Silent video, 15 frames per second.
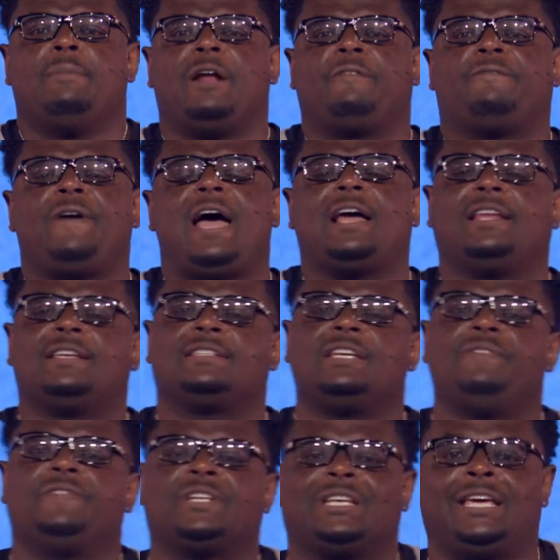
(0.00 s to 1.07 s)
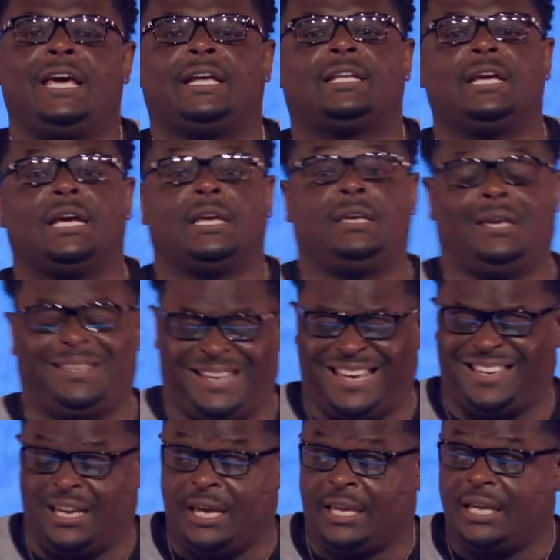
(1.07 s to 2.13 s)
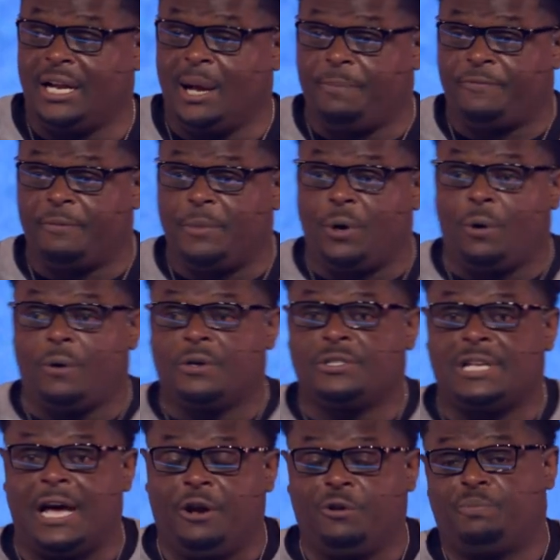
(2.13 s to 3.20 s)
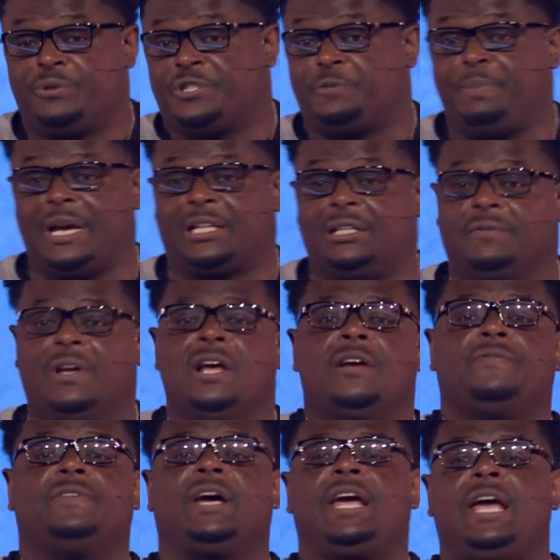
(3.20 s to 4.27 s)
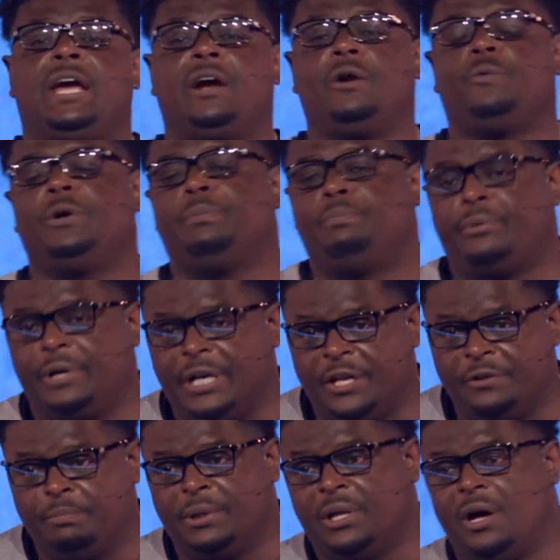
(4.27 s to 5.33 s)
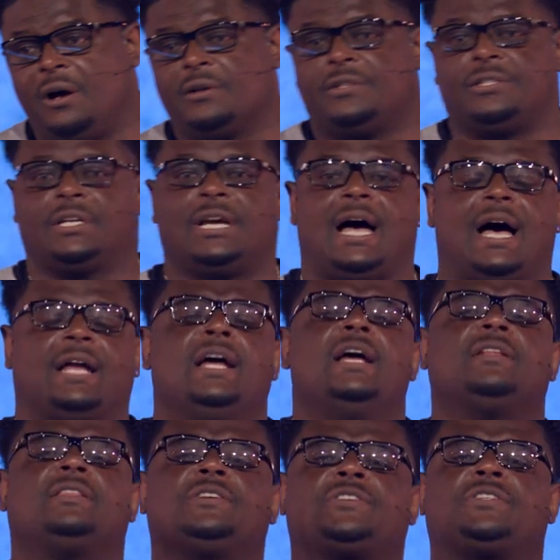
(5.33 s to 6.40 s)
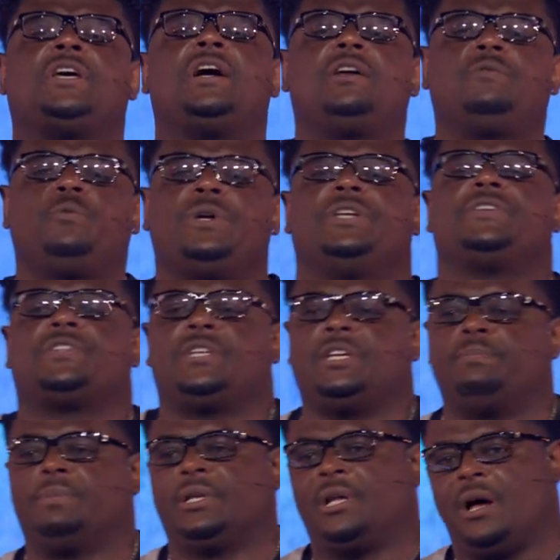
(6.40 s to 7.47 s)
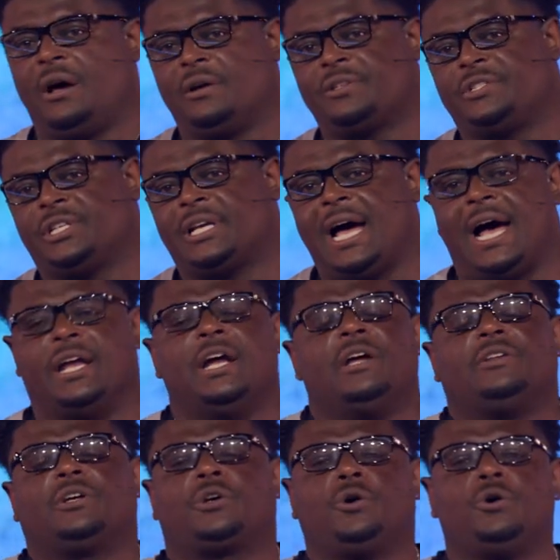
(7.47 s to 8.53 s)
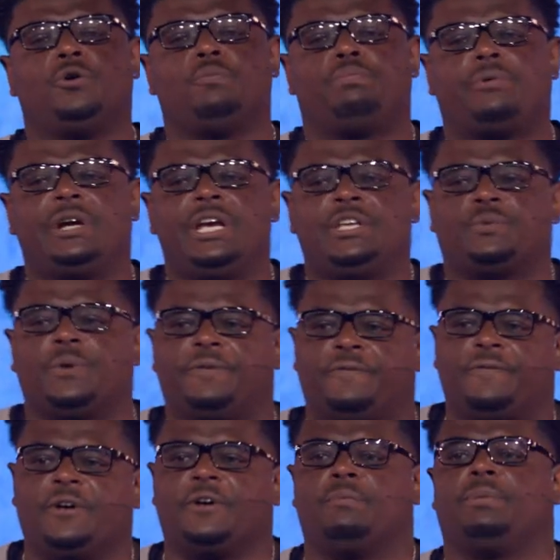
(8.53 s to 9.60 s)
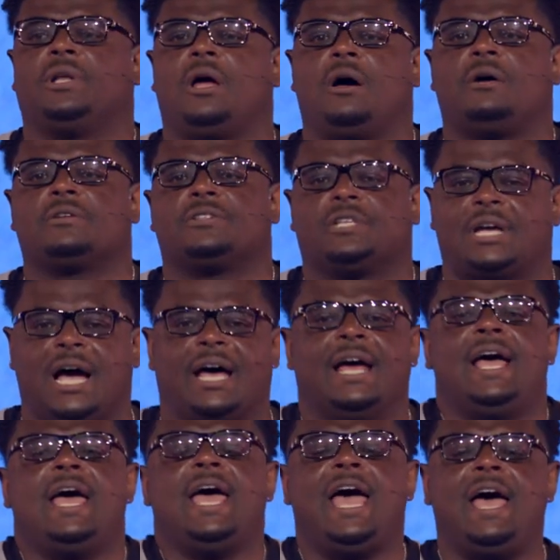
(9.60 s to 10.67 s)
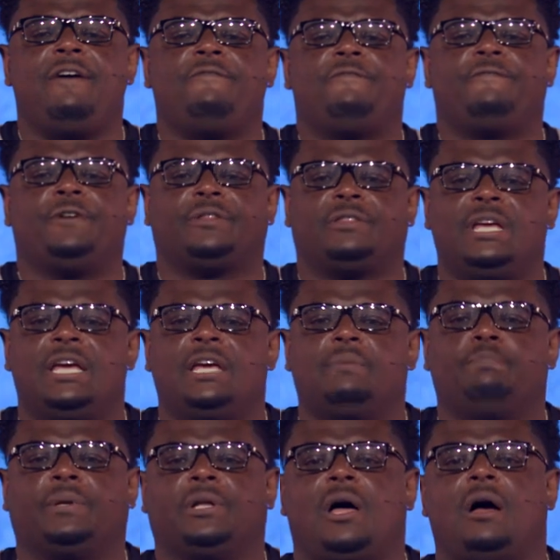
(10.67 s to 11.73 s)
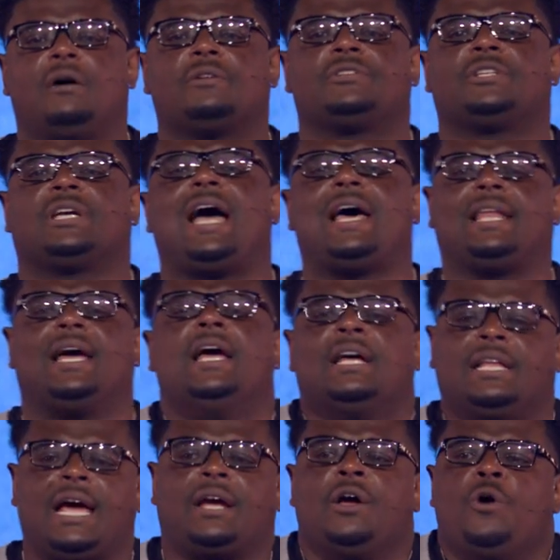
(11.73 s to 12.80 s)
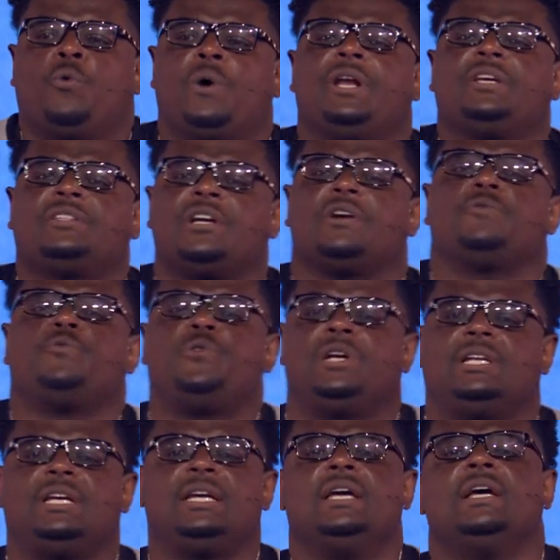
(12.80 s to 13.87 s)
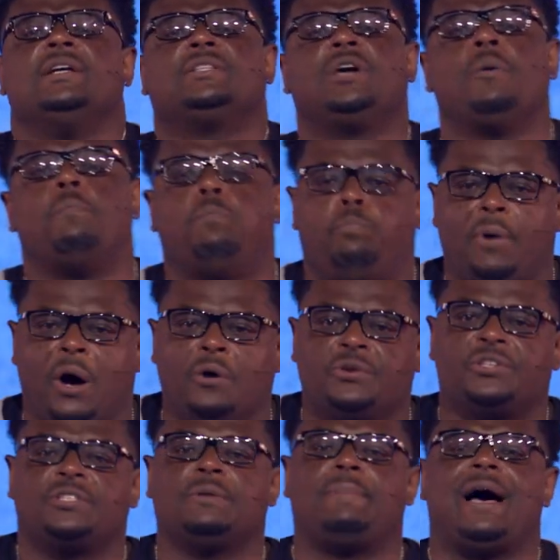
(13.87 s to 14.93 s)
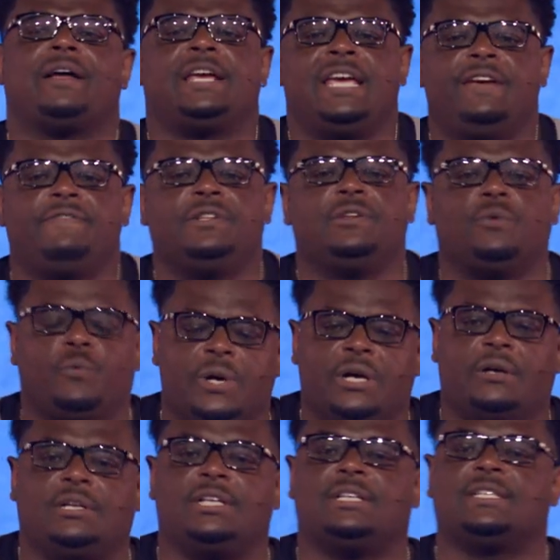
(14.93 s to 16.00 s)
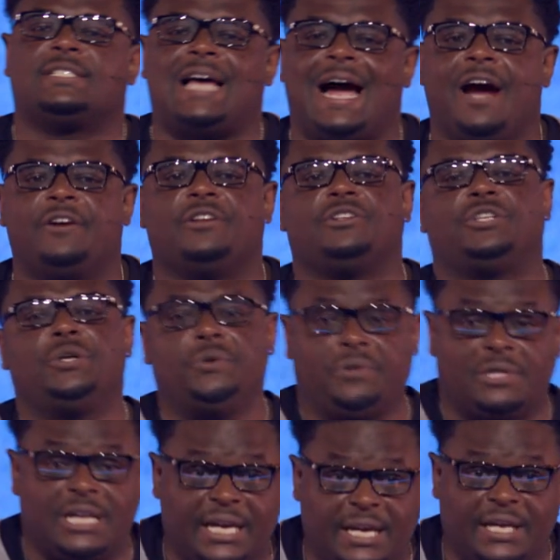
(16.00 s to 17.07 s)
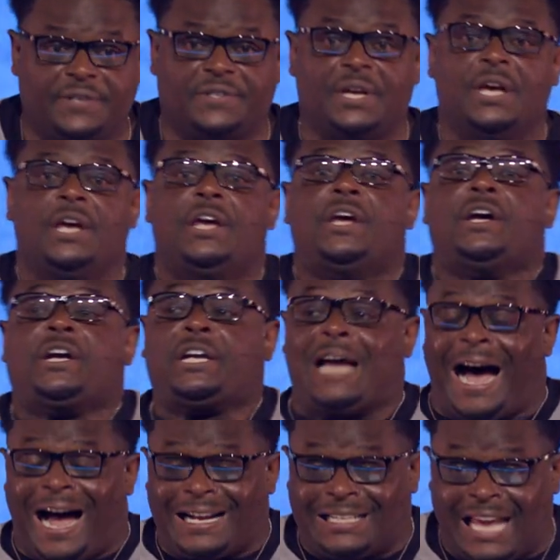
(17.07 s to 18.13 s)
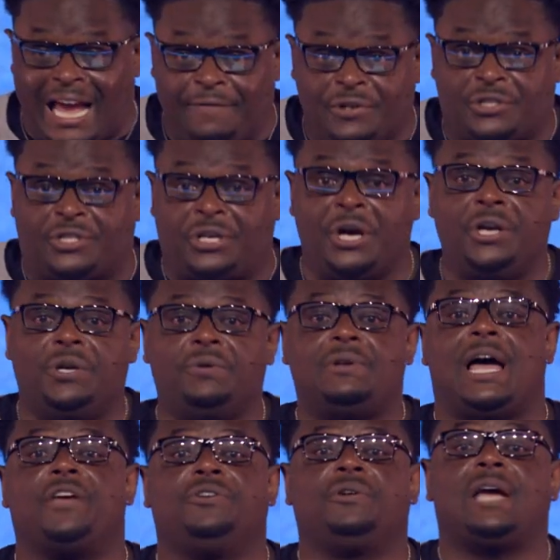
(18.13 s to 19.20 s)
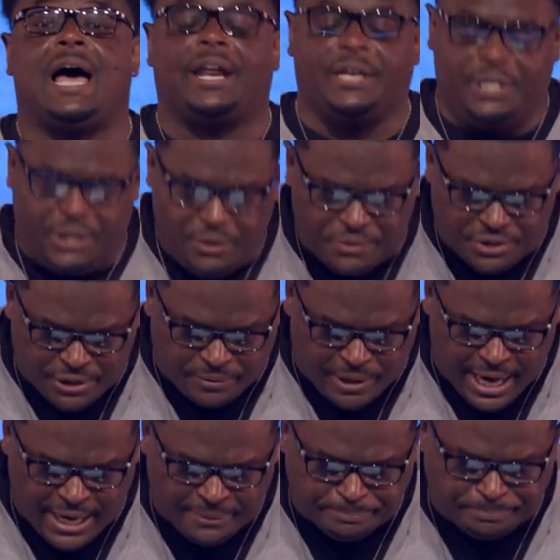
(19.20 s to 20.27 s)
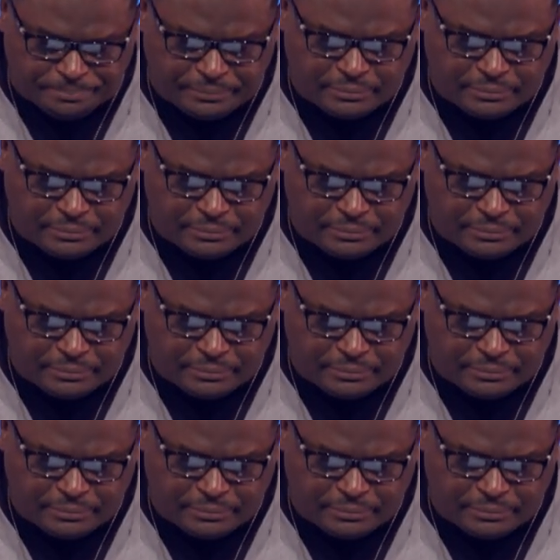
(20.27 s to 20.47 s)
Matter of fact, let's even kick it up from a horizontal perspective. The air we breathe belongs to God. The sun we see belongs to God. The cool breeze we feel belongs to God. Everything belongs to God. Like, what is there really to boast about? Even the will and desire to do things, God gave it to you. Now you got to use it, right?